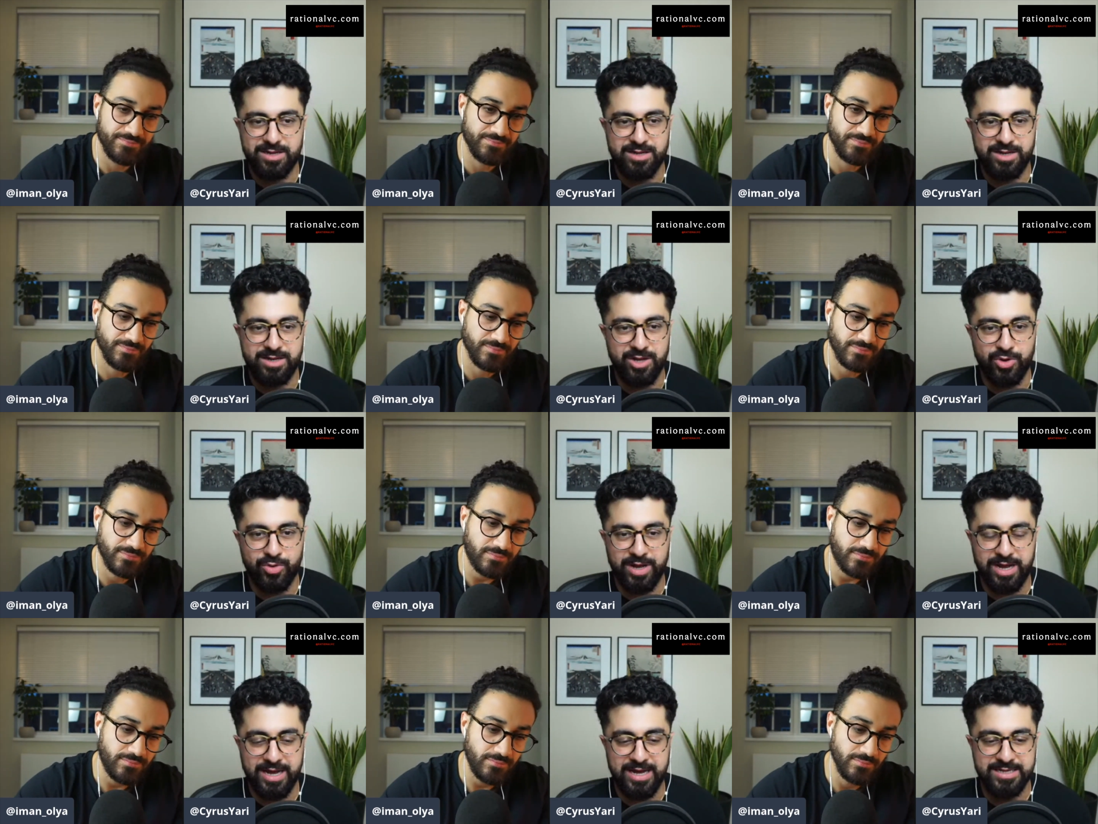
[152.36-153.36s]
Speaker 1: known
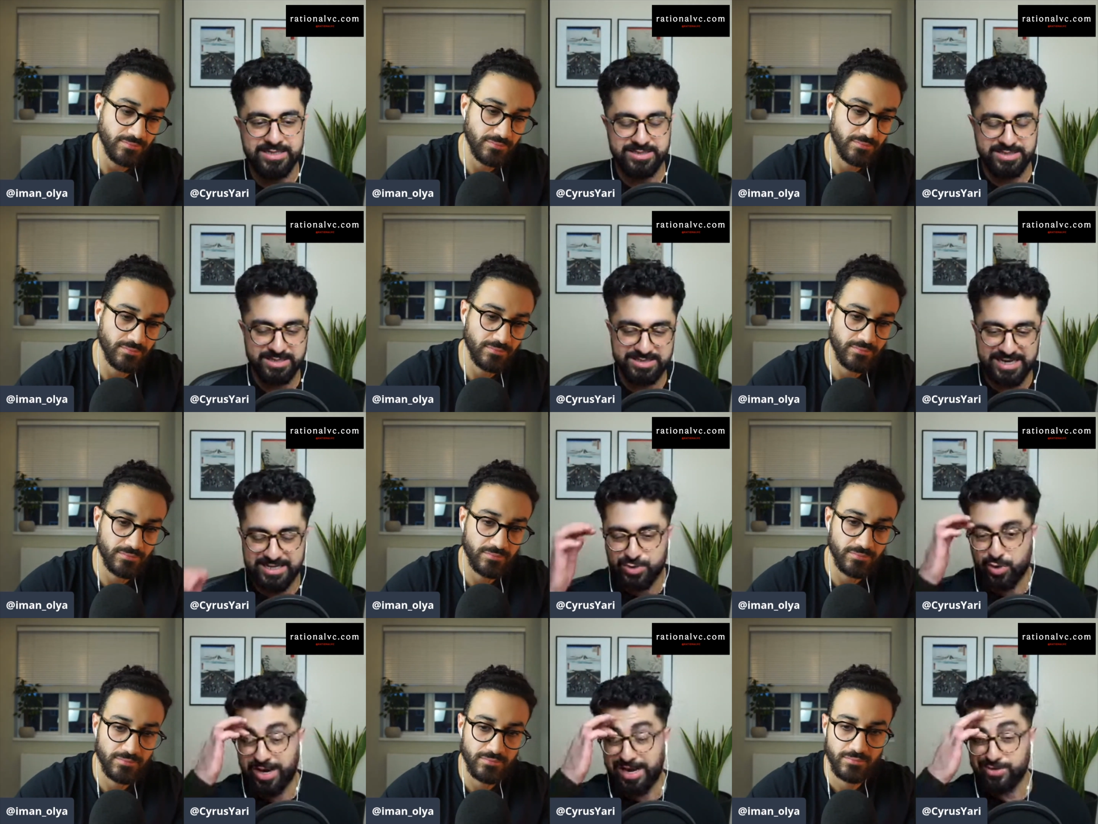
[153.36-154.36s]
as
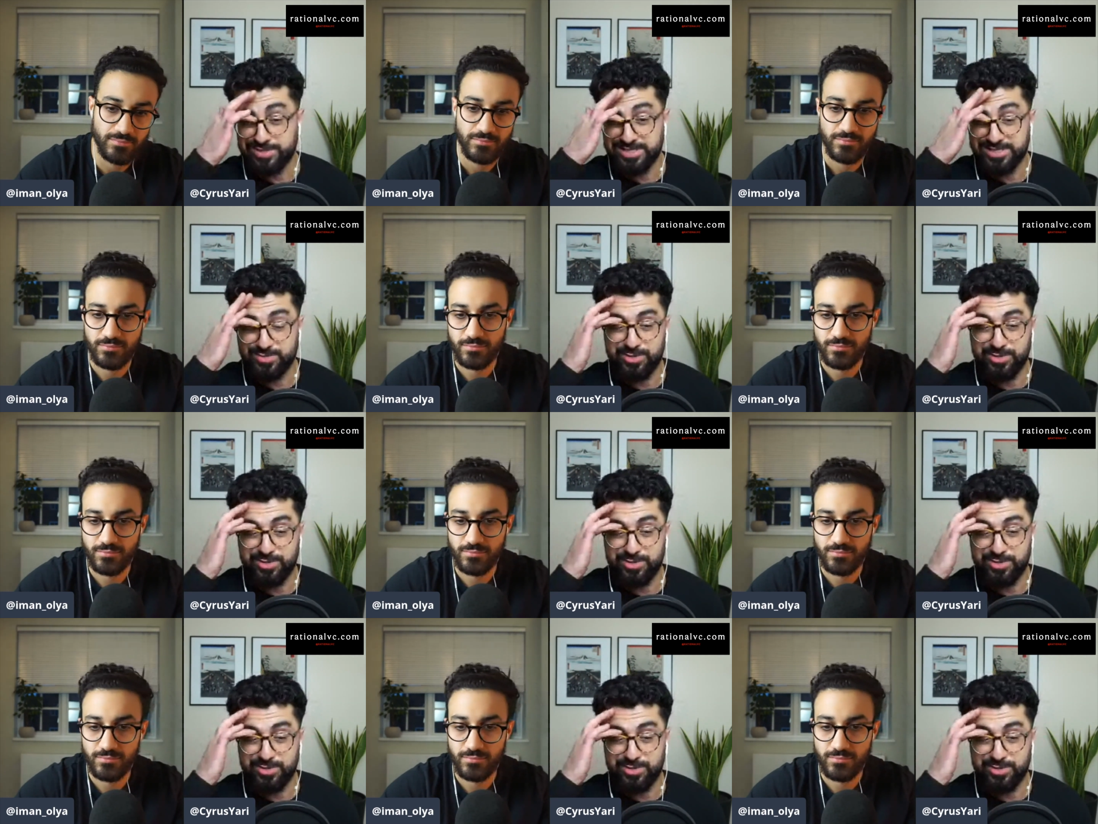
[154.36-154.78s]
TikTok houses,